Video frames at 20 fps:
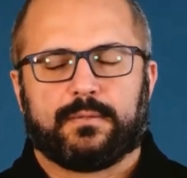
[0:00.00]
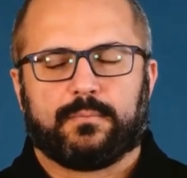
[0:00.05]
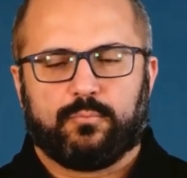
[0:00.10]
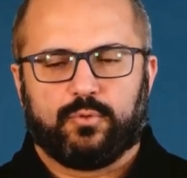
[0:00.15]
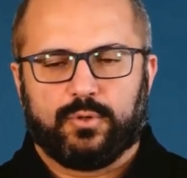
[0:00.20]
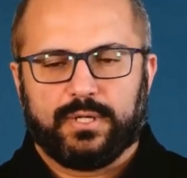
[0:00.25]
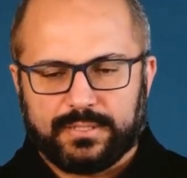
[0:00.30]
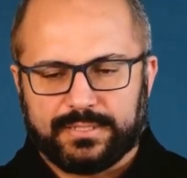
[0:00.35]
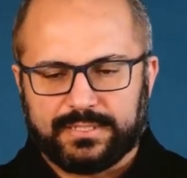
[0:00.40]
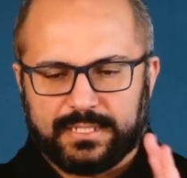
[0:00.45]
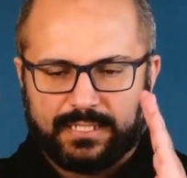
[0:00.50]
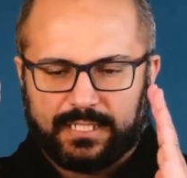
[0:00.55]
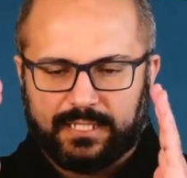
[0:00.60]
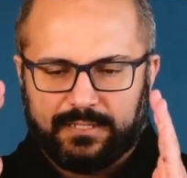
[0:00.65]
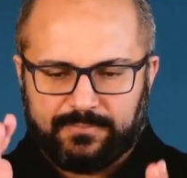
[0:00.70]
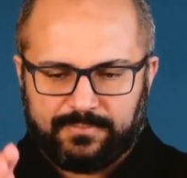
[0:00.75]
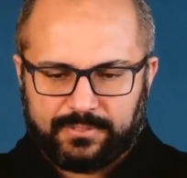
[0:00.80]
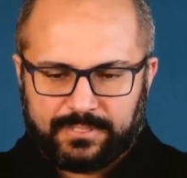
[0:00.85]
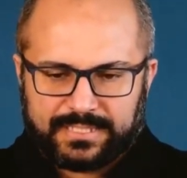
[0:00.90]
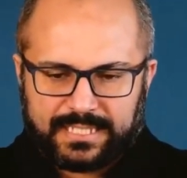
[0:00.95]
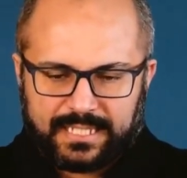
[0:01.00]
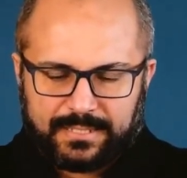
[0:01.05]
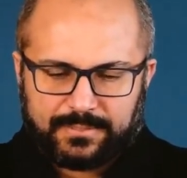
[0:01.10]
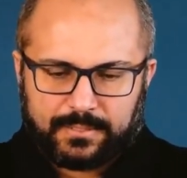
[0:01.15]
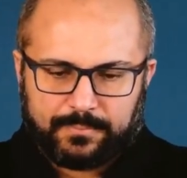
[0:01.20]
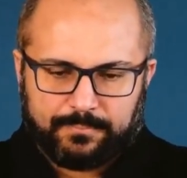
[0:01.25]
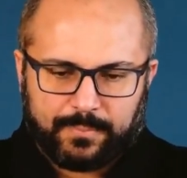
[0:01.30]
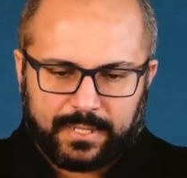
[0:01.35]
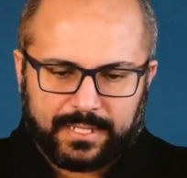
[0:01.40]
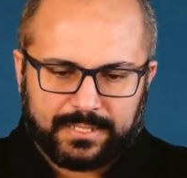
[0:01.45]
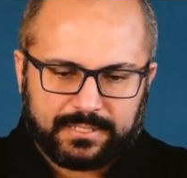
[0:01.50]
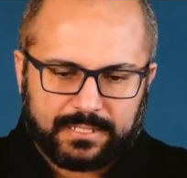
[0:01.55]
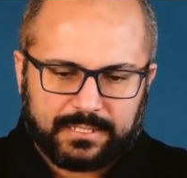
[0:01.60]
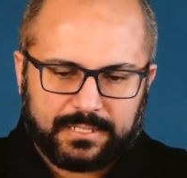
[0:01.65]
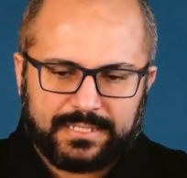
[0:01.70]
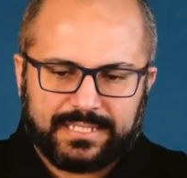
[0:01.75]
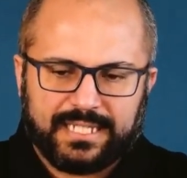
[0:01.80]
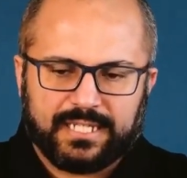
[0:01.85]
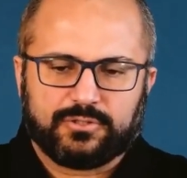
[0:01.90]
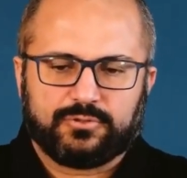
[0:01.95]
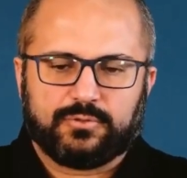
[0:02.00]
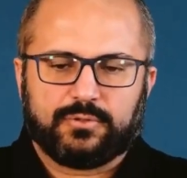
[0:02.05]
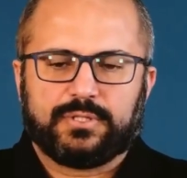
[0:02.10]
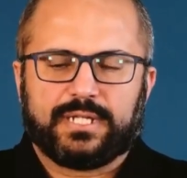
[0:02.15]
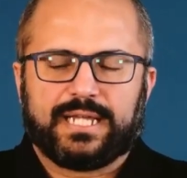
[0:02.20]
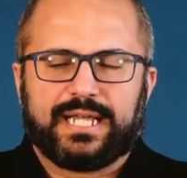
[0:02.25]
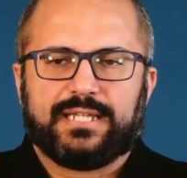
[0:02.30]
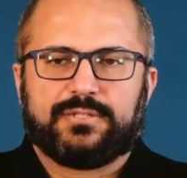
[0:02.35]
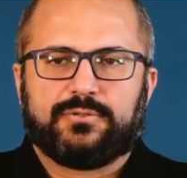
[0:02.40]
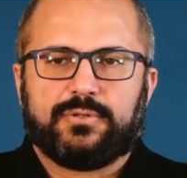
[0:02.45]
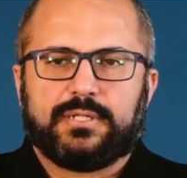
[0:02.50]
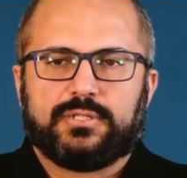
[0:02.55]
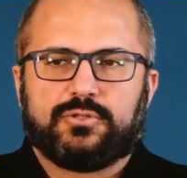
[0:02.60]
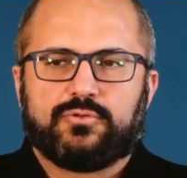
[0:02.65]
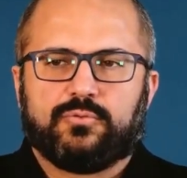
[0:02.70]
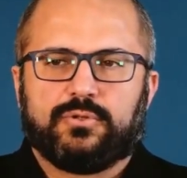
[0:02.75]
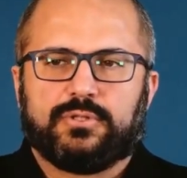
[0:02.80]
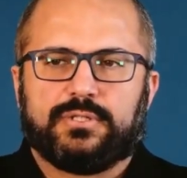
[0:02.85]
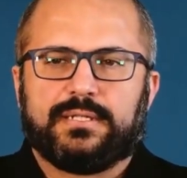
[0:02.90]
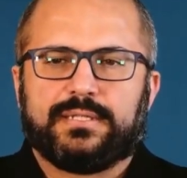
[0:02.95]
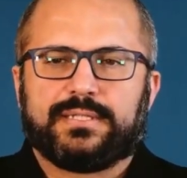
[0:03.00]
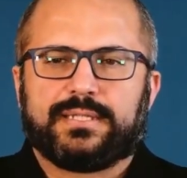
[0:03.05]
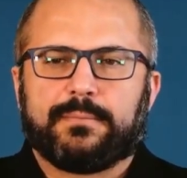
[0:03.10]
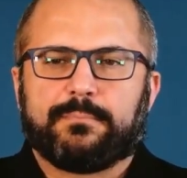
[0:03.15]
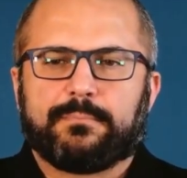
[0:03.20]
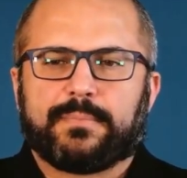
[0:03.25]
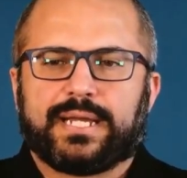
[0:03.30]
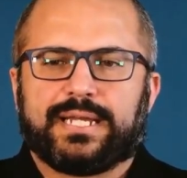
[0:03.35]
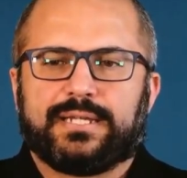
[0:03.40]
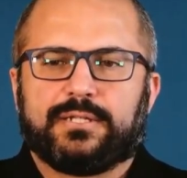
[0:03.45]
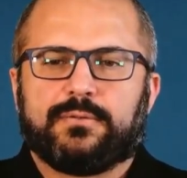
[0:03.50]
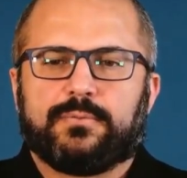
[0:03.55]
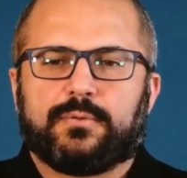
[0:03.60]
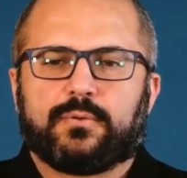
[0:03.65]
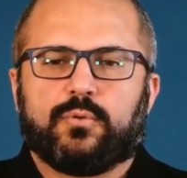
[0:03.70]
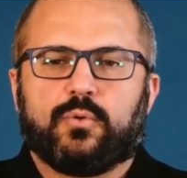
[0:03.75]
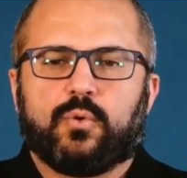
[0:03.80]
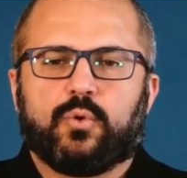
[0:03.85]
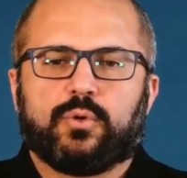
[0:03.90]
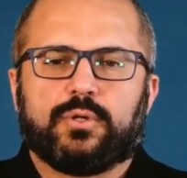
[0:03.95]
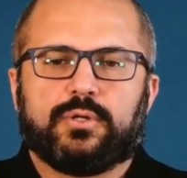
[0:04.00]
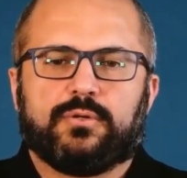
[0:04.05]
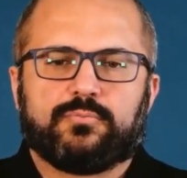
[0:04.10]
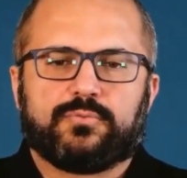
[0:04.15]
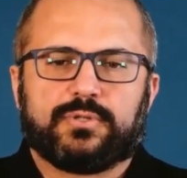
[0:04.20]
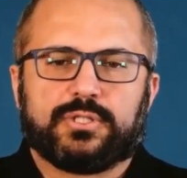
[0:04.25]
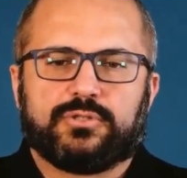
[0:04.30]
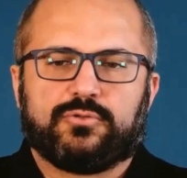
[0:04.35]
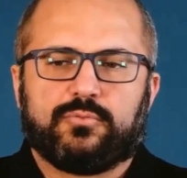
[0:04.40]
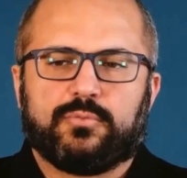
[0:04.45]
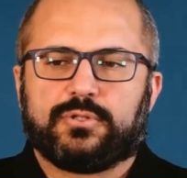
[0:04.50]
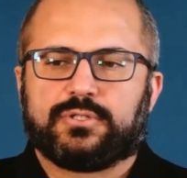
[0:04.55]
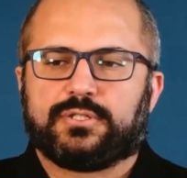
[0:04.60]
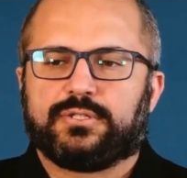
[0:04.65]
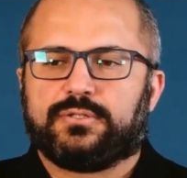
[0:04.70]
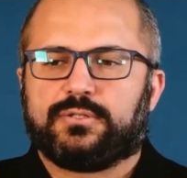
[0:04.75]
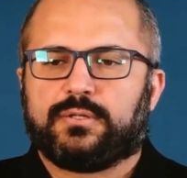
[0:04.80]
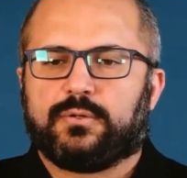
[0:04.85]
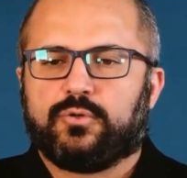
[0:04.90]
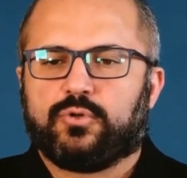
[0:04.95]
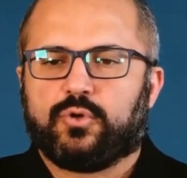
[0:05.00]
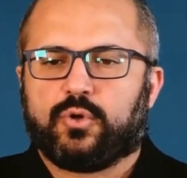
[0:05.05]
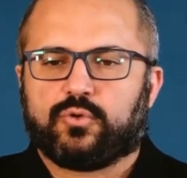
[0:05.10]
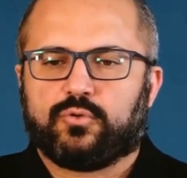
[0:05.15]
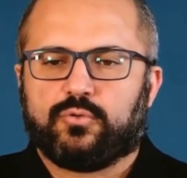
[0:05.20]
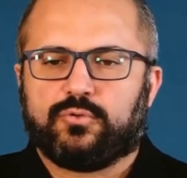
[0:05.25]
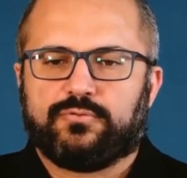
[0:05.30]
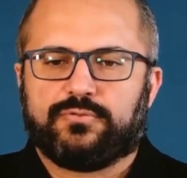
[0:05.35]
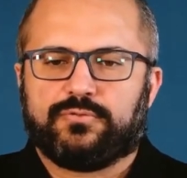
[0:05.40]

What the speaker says: Wealthy countries have abundant natural gas resources, plentiful oil resources, gold